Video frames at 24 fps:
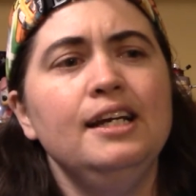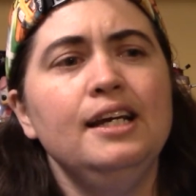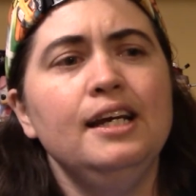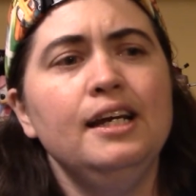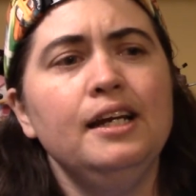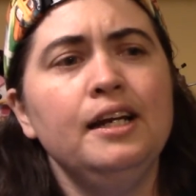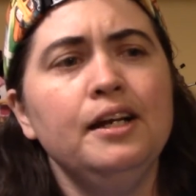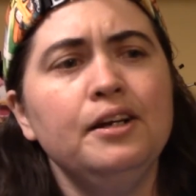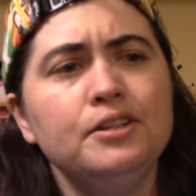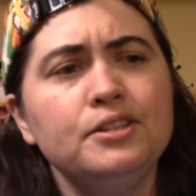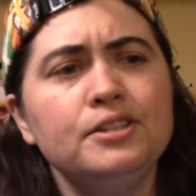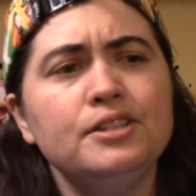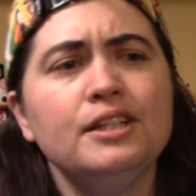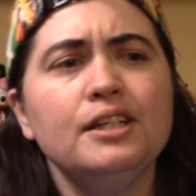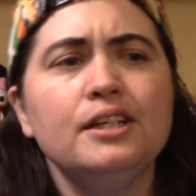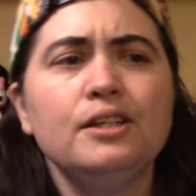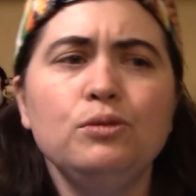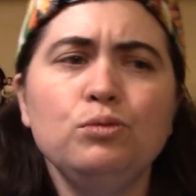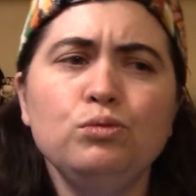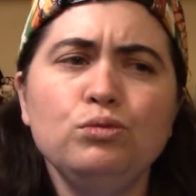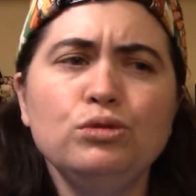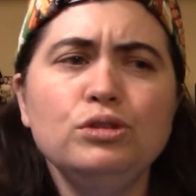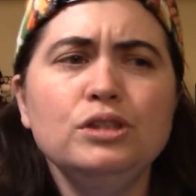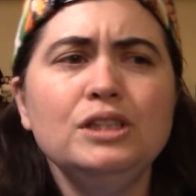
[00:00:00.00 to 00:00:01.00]
And I was like,
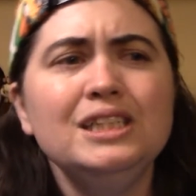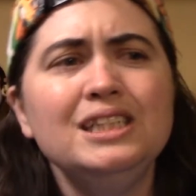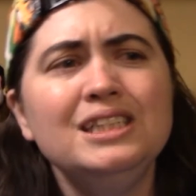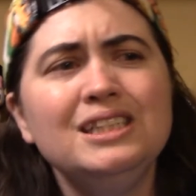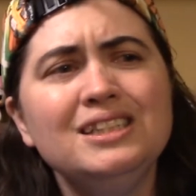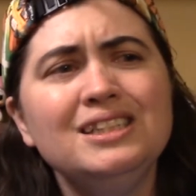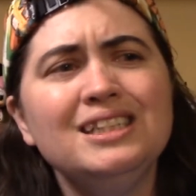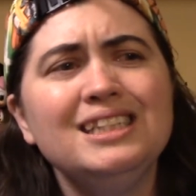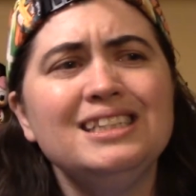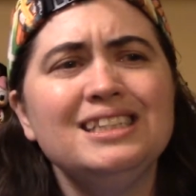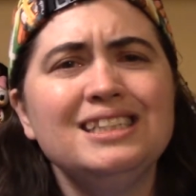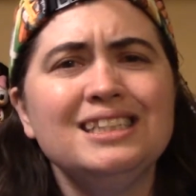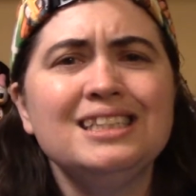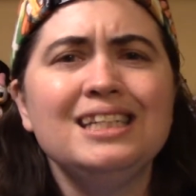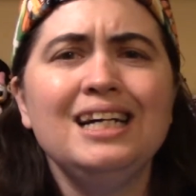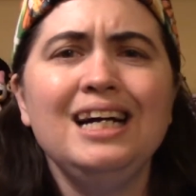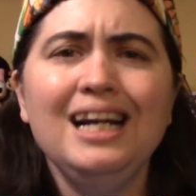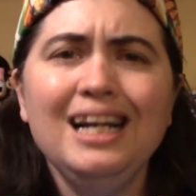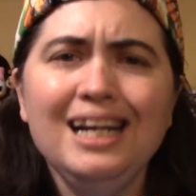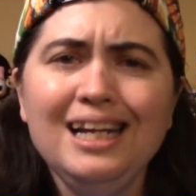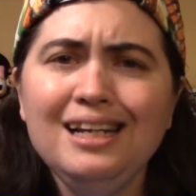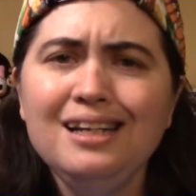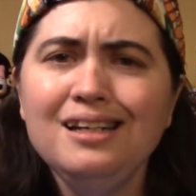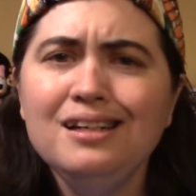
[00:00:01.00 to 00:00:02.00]
well, that's
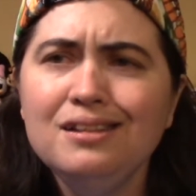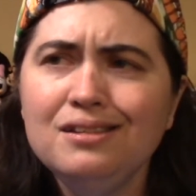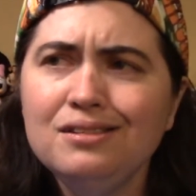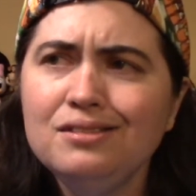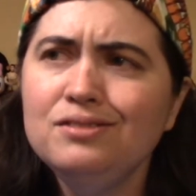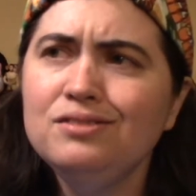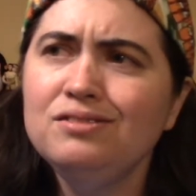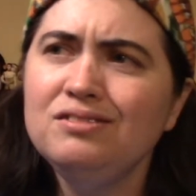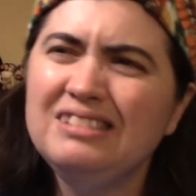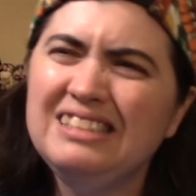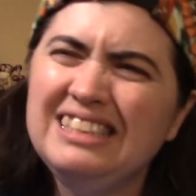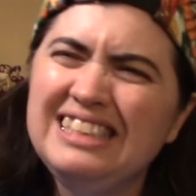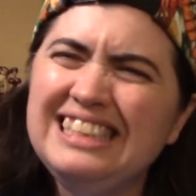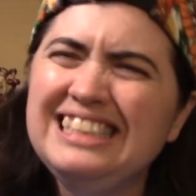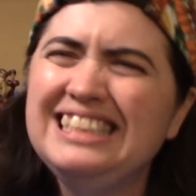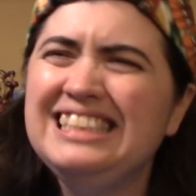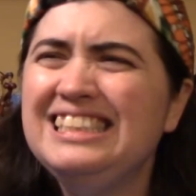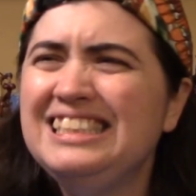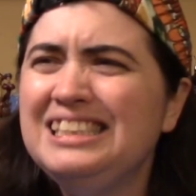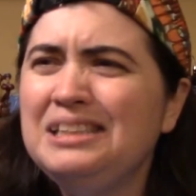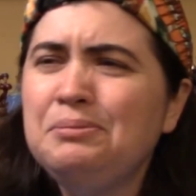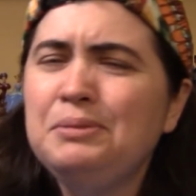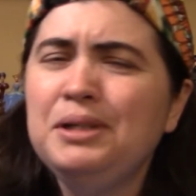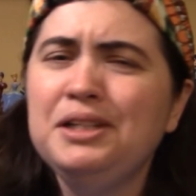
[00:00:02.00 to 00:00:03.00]
kind of, uh,
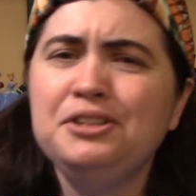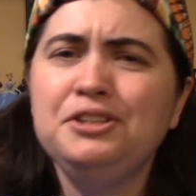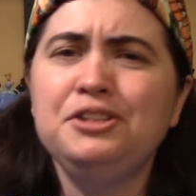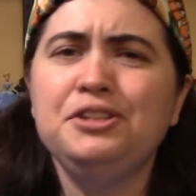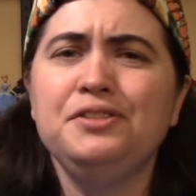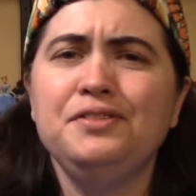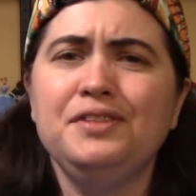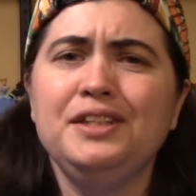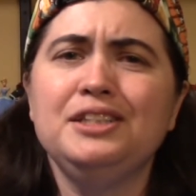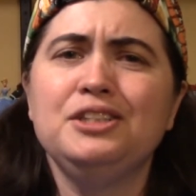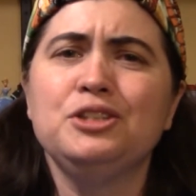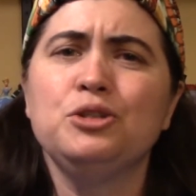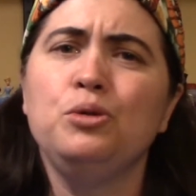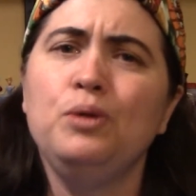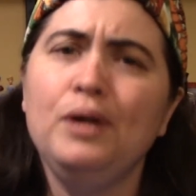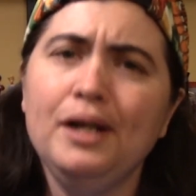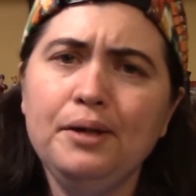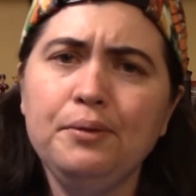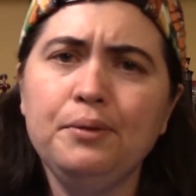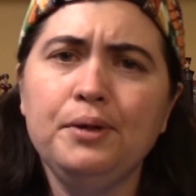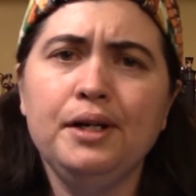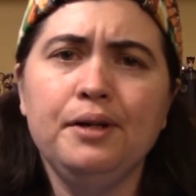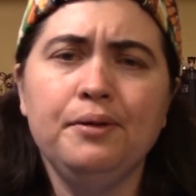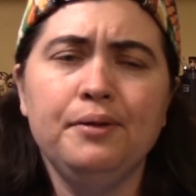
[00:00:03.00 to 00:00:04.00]
I'm not sure if that's
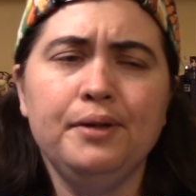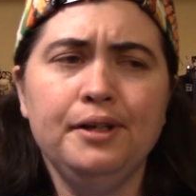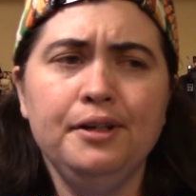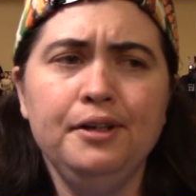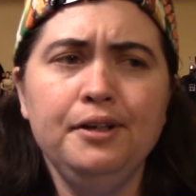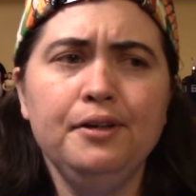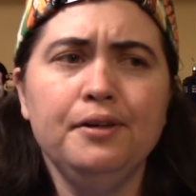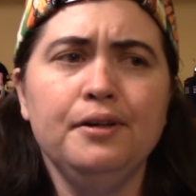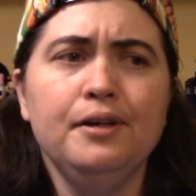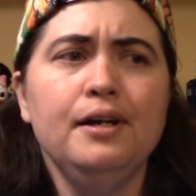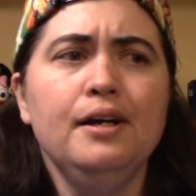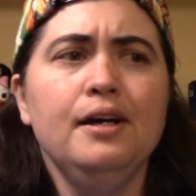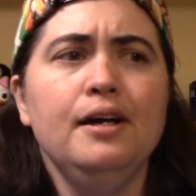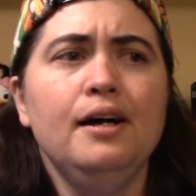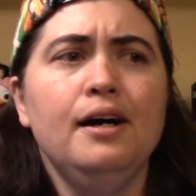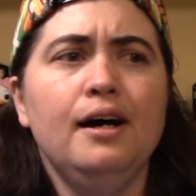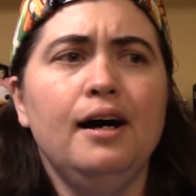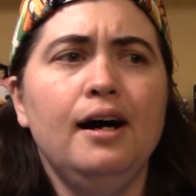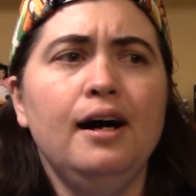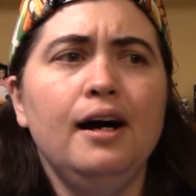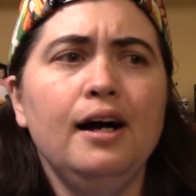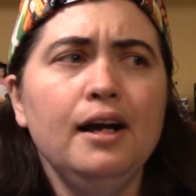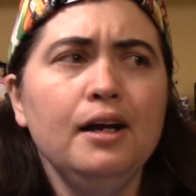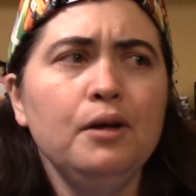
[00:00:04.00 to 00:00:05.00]
quite what I want to do.
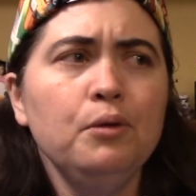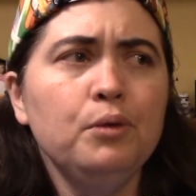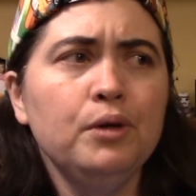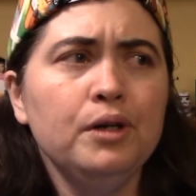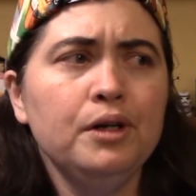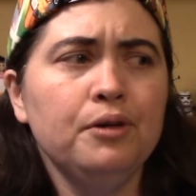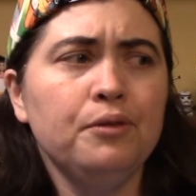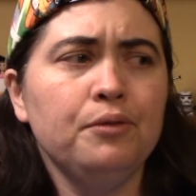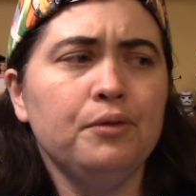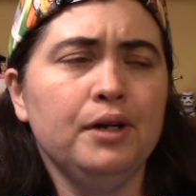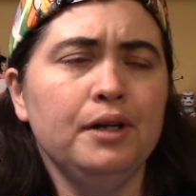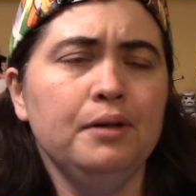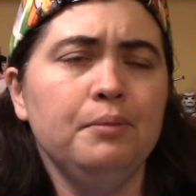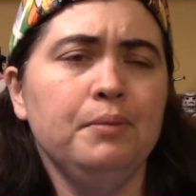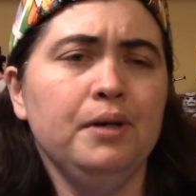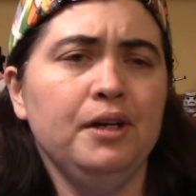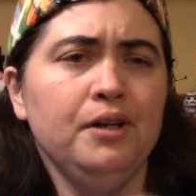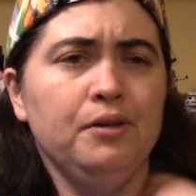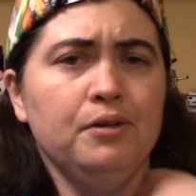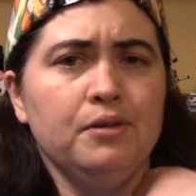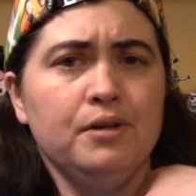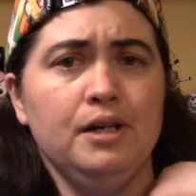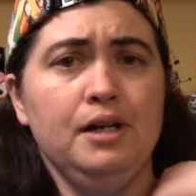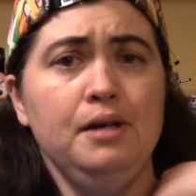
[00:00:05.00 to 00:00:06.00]
I want to run my
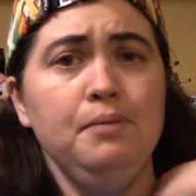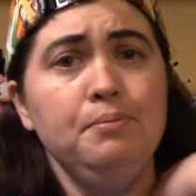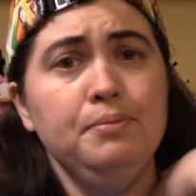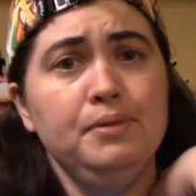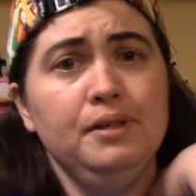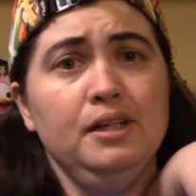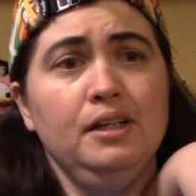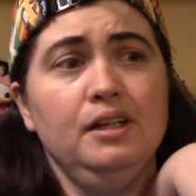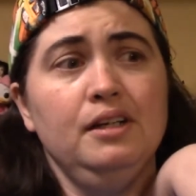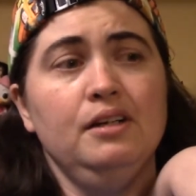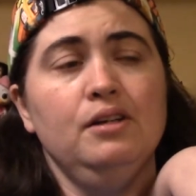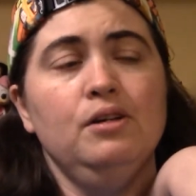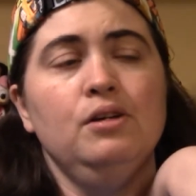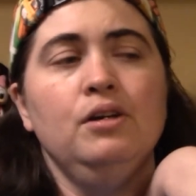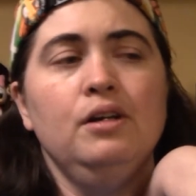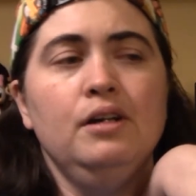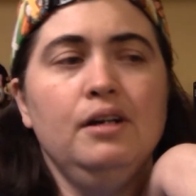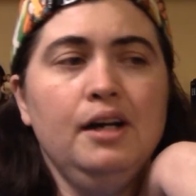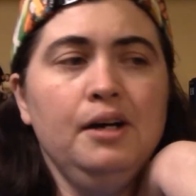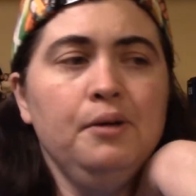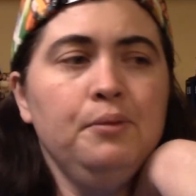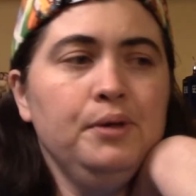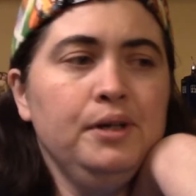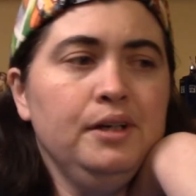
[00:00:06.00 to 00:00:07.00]
own company or
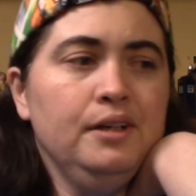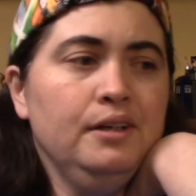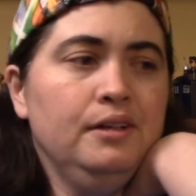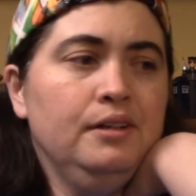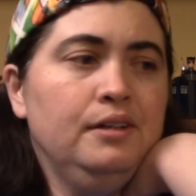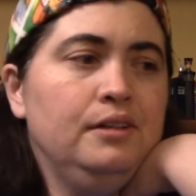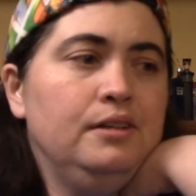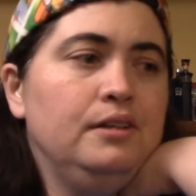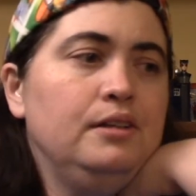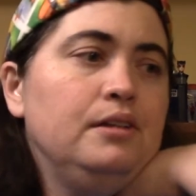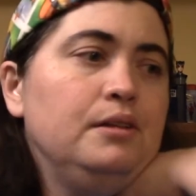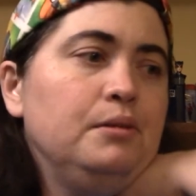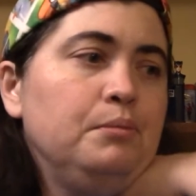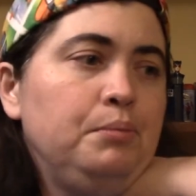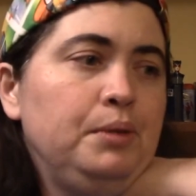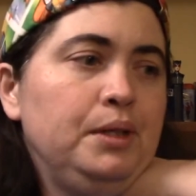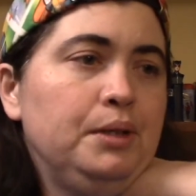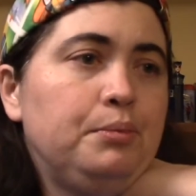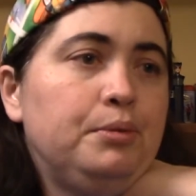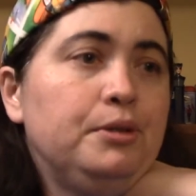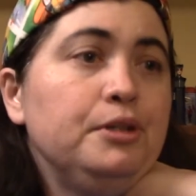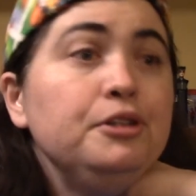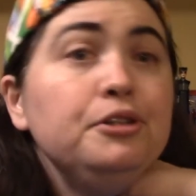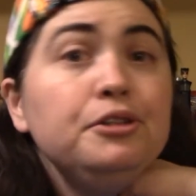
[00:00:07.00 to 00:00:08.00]
I want to be a
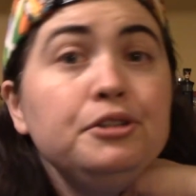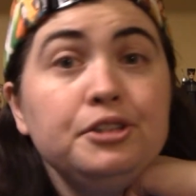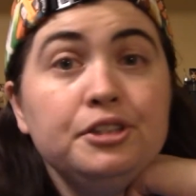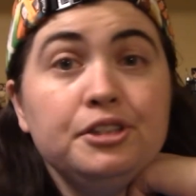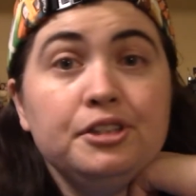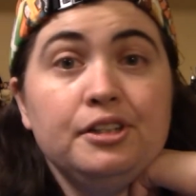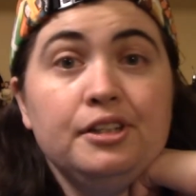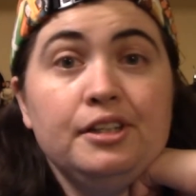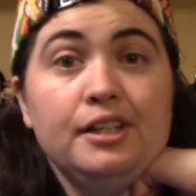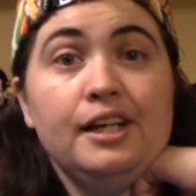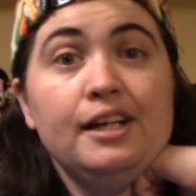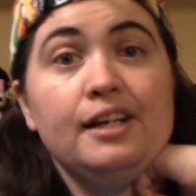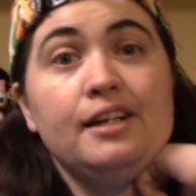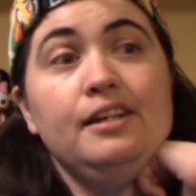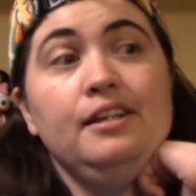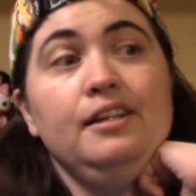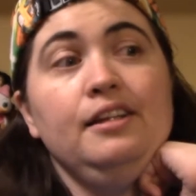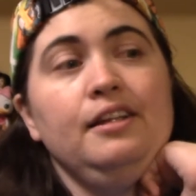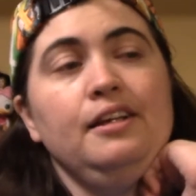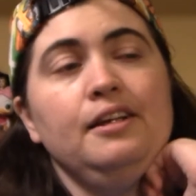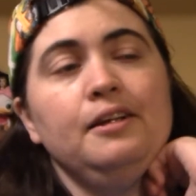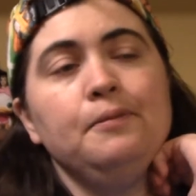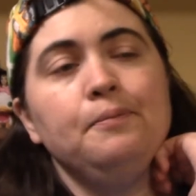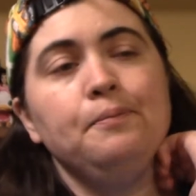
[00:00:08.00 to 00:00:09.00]
producer, that kind of
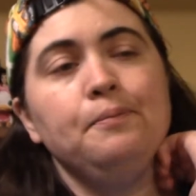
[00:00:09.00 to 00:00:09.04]
thing.